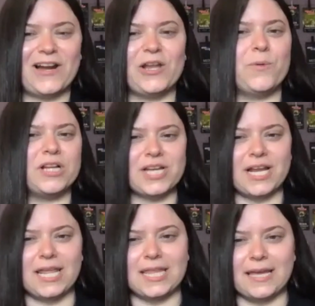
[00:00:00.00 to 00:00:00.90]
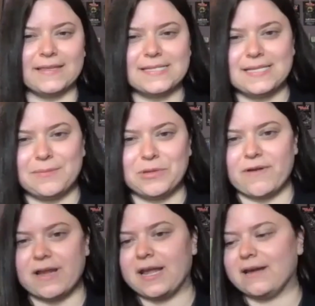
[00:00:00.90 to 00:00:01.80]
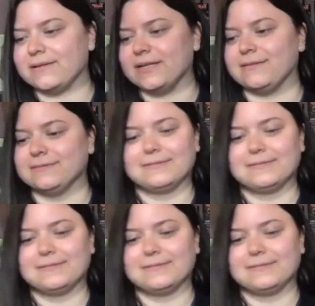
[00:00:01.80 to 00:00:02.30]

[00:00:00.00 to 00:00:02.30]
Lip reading: Are you watching anything on the CW right now or no?